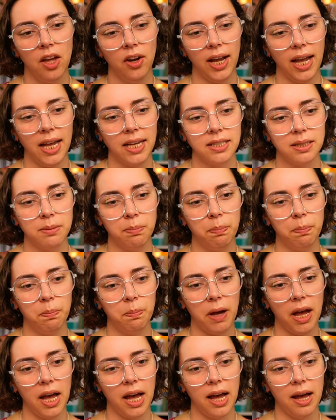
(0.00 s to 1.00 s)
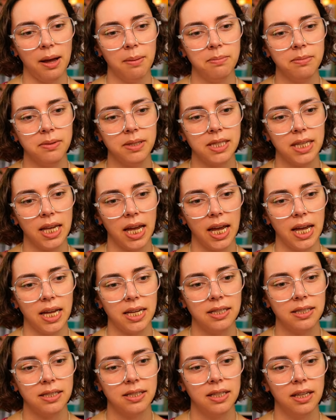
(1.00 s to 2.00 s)
Okay, Pam
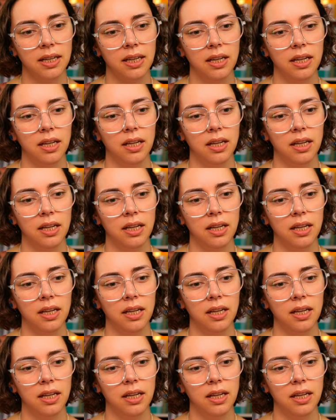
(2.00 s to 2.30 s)
says